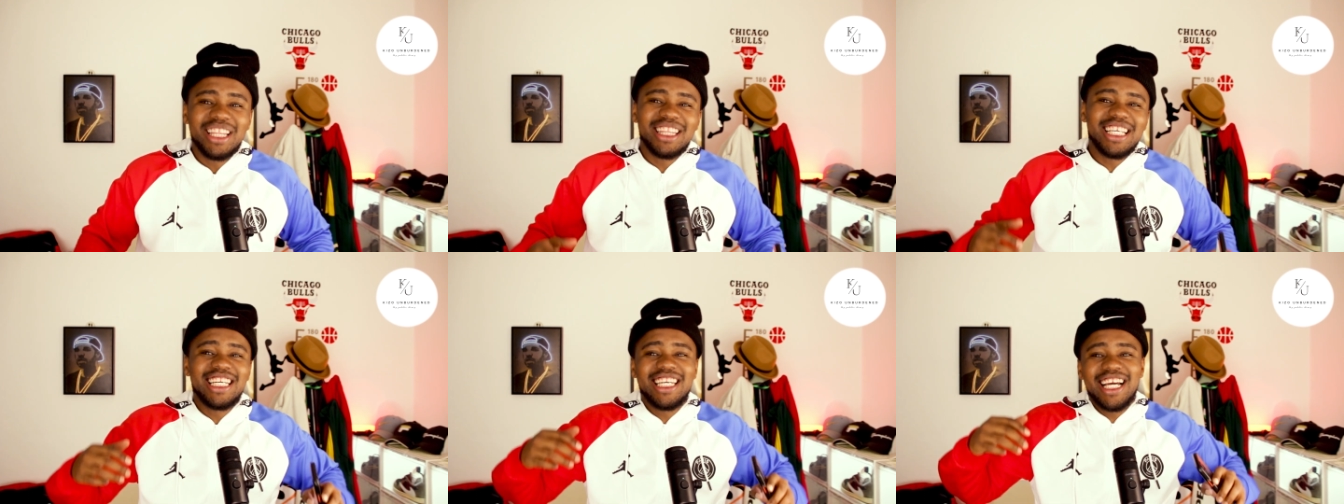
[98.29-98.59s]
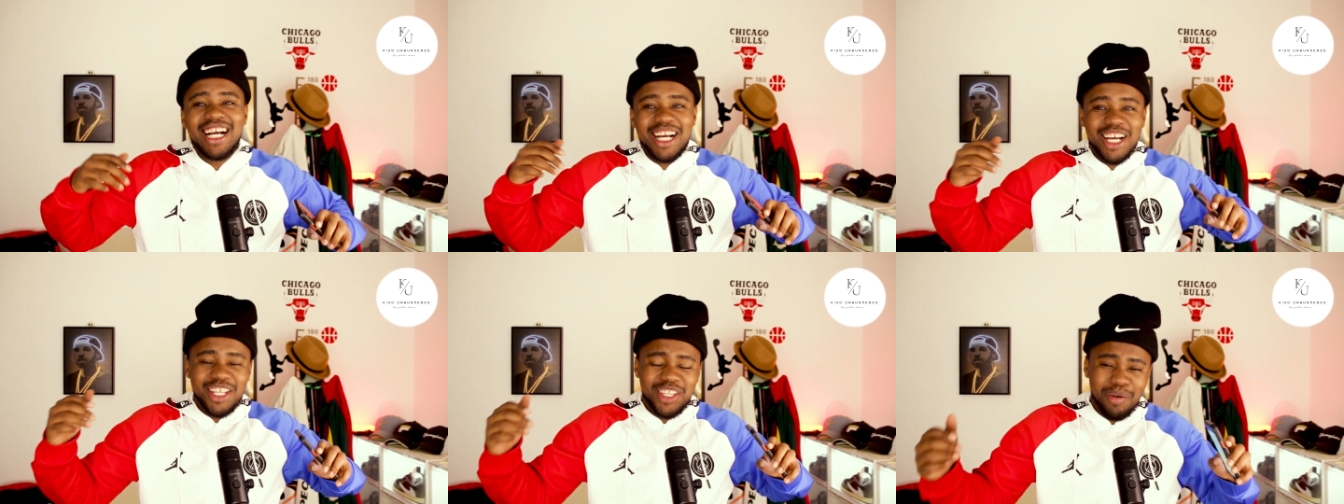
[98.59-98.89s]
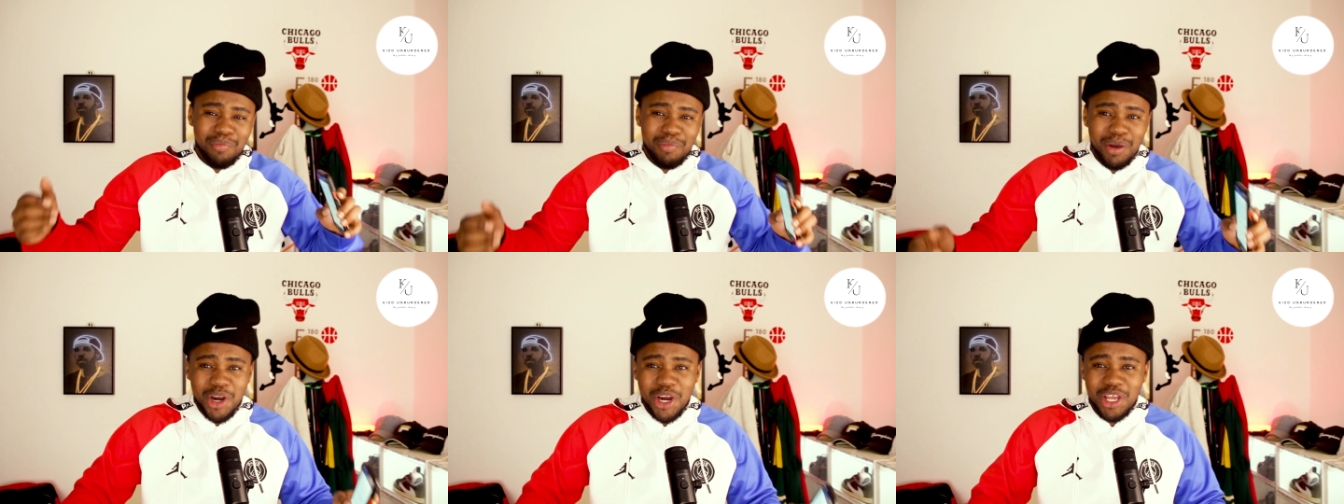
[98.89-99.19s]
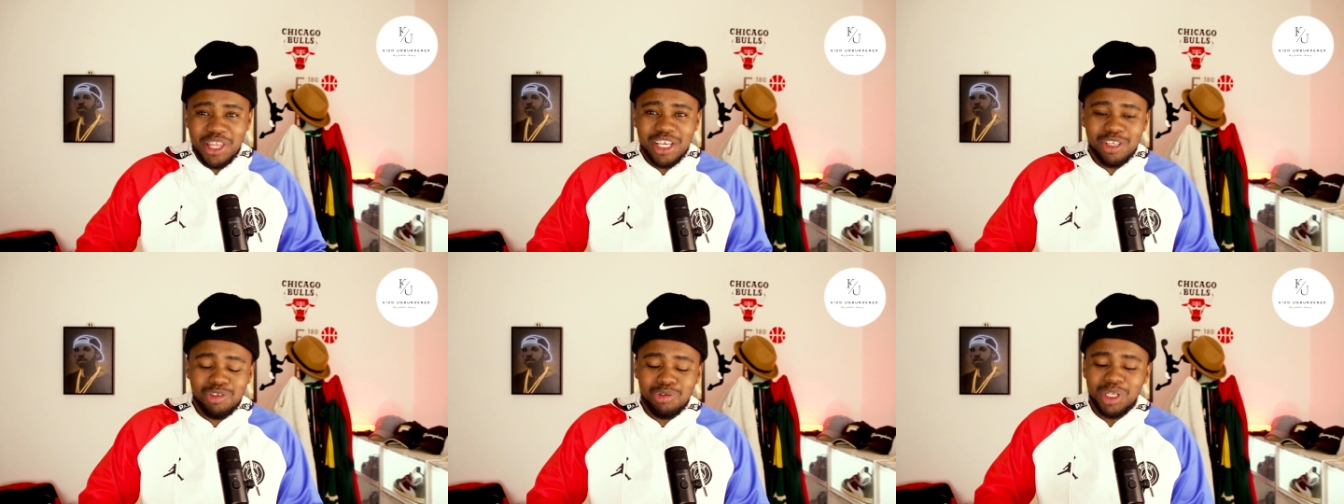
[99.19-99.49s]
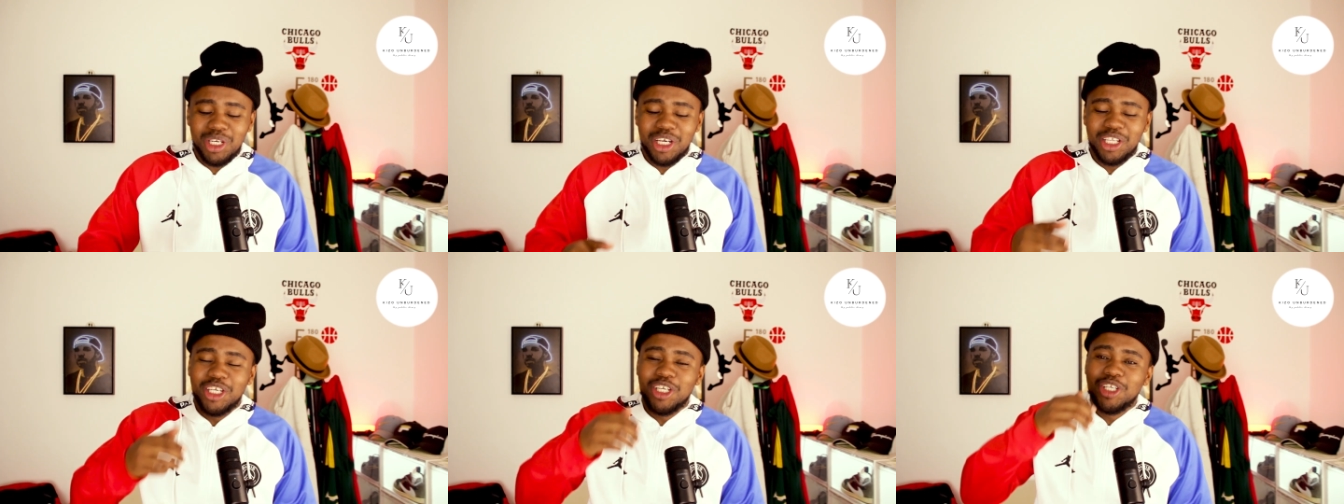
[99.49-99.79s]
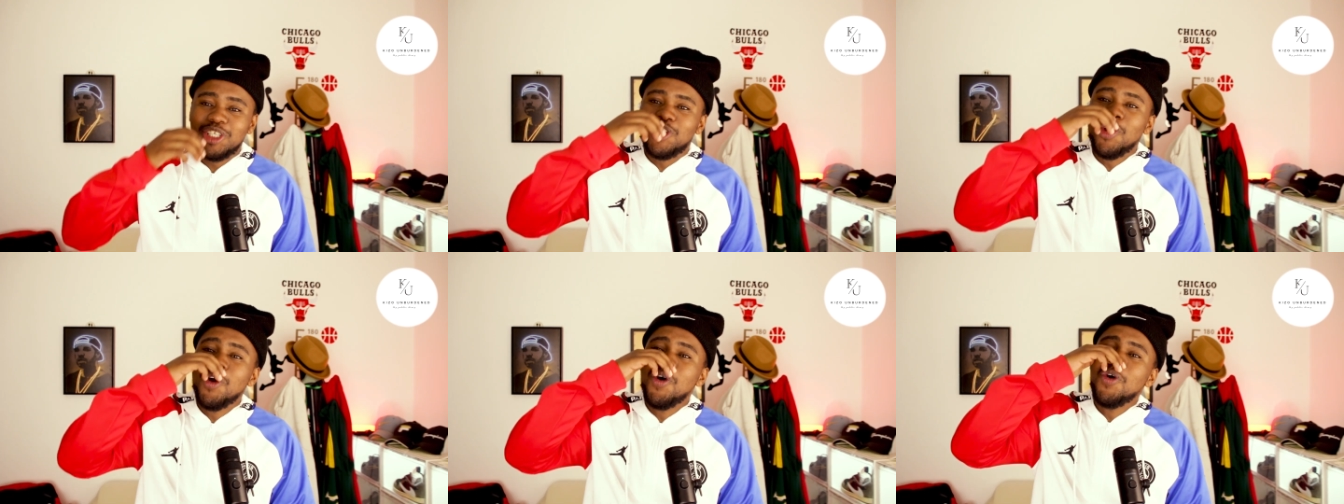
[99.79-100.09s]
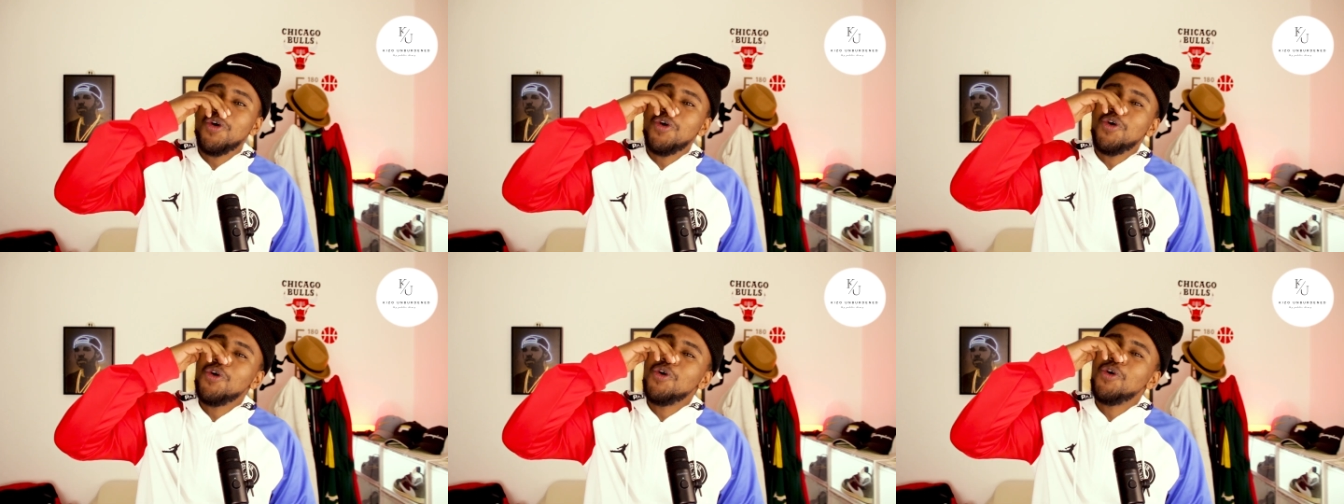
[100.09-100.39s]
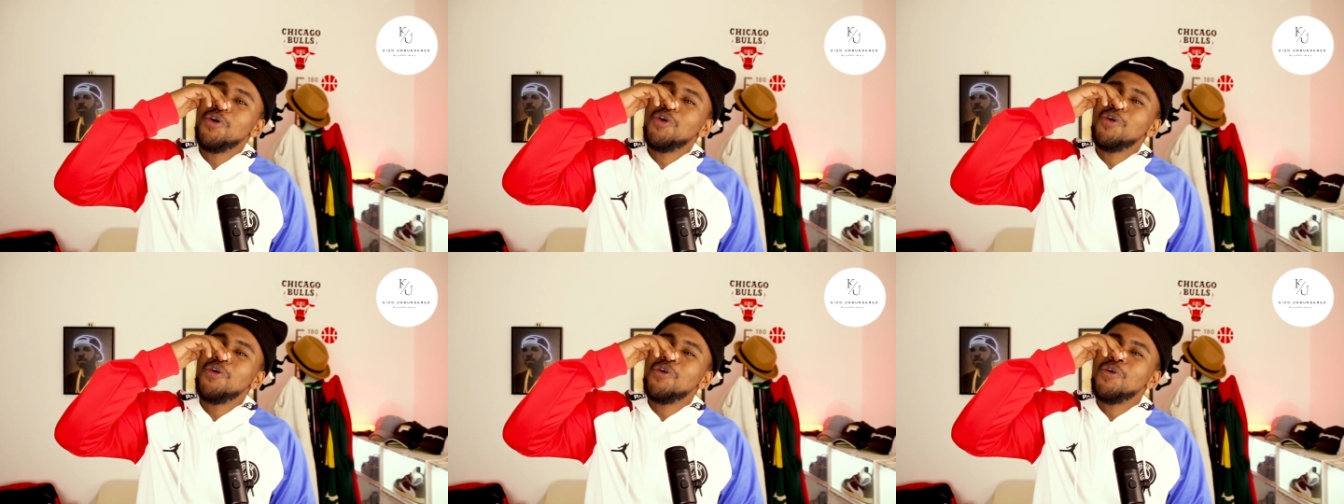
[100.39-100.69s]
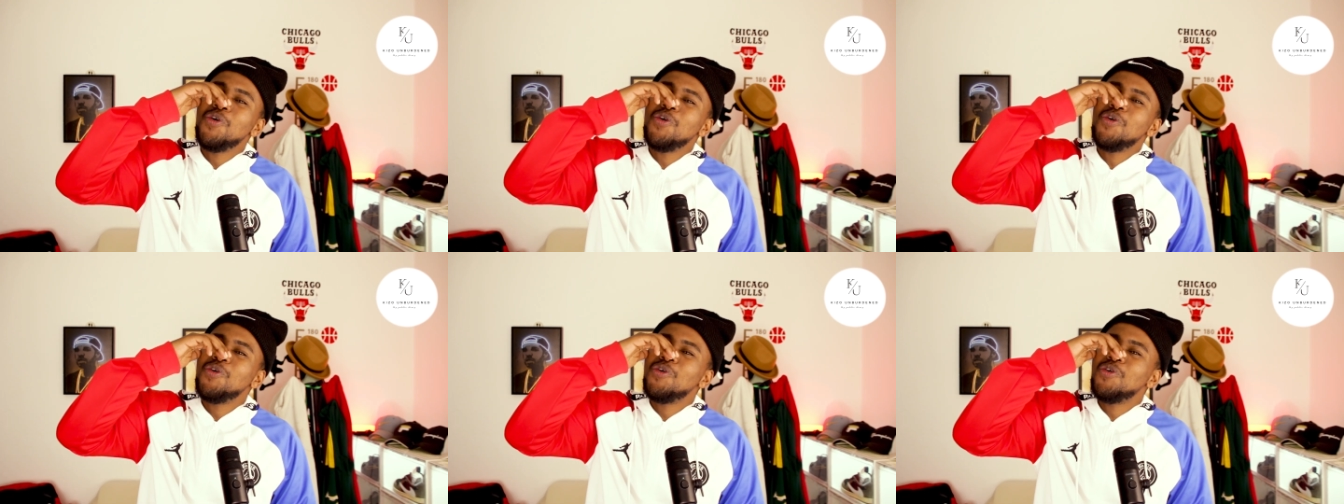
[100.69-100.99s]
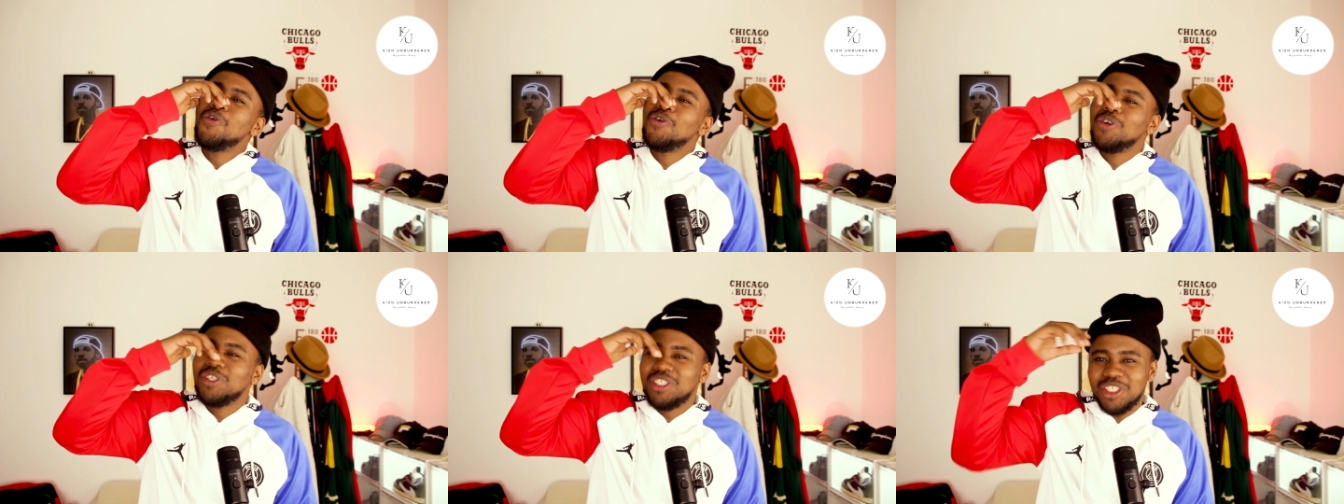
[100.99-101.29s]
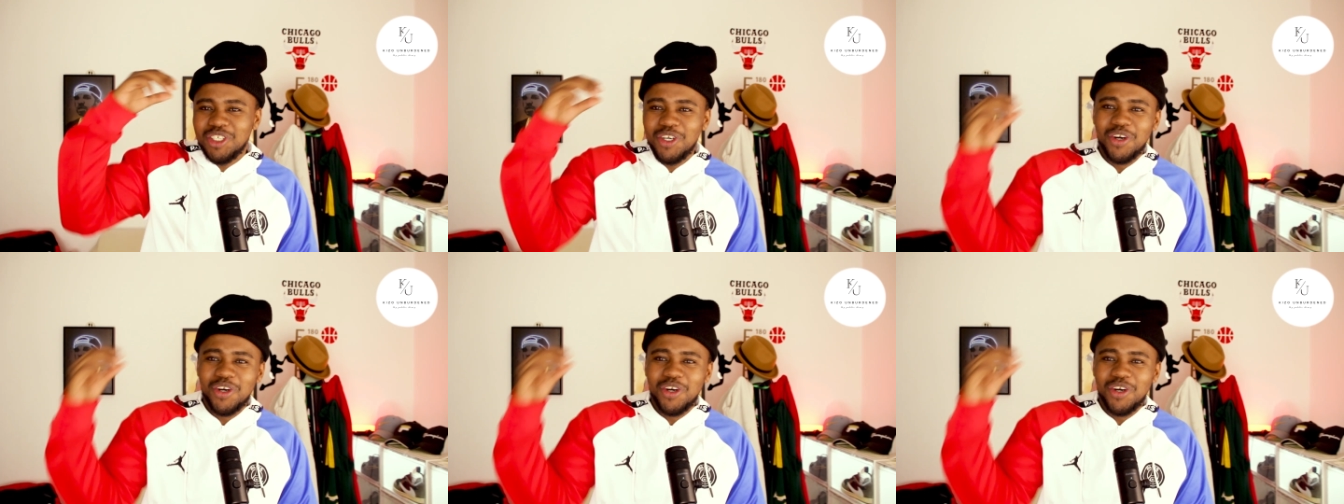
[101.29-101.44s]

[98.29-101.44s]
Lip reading: The darker the berry, the sweeter the juice.